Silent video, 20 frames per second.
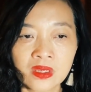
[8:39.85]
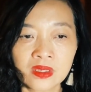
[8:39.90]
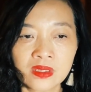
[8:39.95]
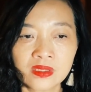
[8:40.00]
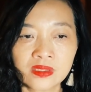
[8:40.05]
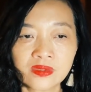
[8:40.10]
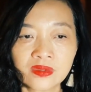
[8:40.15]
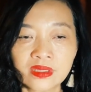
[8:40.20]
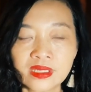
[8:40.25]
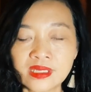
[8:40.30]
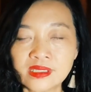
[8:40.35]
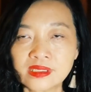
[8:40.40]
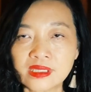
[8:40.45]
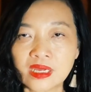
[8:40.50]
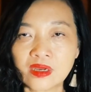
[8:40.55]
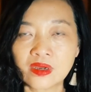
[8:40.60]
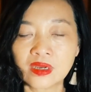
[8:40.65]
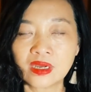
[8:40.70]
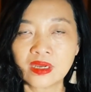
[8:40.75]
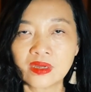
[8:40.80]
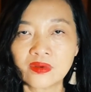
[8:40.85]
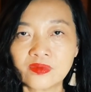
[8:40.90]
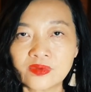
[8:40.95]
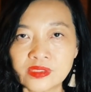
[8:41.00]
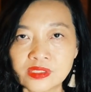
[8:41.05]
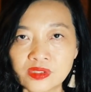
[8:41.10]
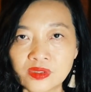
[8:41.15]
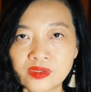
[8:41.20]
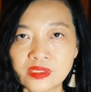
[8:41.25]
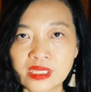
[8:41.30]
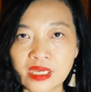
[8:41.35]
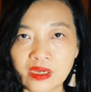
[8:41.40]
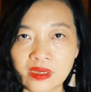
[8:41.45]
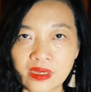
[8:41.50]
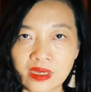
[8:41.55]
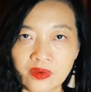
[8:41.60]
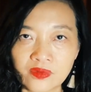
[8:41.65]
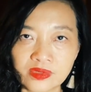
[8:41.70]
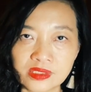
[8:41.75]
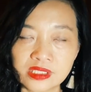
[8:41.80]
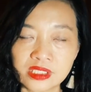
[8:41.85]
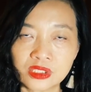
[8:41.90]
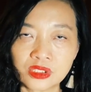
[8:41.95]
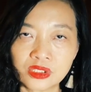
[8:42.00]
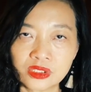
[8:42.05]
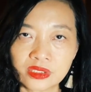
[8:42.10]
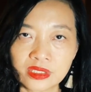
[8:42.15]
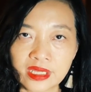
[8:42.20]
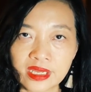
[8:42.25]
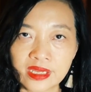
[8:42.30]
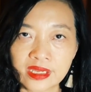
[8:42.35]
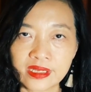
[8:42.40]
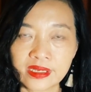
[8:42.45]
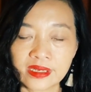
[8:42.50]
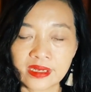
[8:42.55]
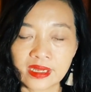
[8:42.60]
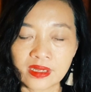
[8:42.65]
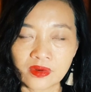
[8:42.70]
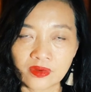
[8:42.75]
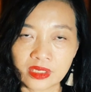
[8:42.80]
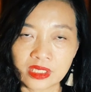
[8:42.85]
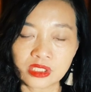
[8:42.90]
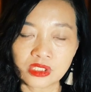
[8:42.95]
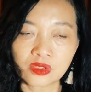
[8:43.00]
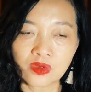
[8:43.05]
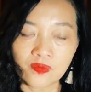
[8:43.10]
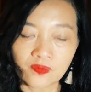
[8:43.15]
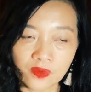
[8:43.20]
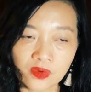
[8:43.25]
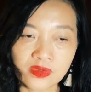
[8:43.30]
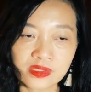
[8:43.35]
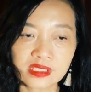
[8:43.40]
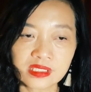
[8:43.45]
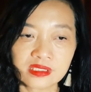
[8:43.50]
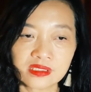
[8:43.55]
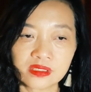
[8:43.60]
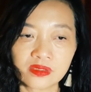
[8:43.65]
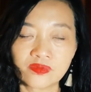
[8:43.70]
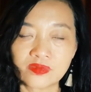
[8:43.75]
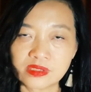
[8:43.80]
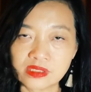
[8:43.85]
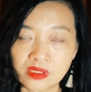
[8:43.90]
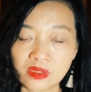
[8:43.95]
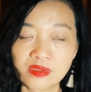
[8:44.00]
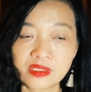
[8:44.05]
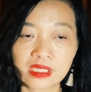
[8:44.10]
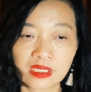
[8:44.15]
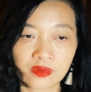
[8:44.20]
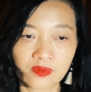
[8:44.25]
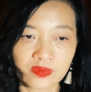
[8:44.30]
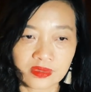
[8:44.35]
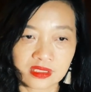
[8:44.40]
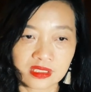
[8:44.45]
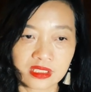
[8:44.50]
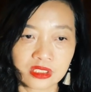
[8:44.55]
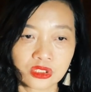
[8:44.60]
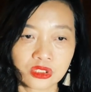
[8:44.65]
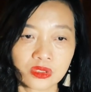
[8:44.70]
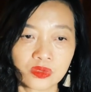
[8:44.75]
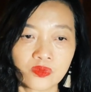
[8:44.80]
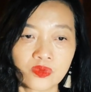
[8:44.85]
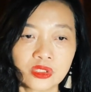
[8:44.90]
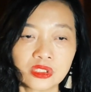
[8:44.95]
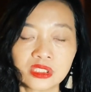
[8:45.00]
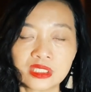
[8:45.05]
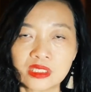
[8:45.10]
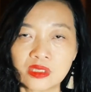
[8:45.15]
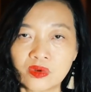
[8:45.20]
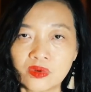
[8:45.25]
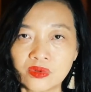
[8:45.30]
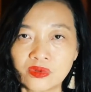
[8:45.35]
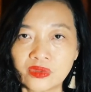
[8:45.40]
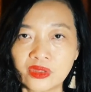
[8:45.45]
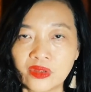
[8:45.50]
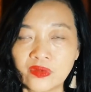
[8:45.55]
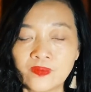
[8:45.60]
So next, resource acquisition and allocation, of course, is a resource acquisition, which include the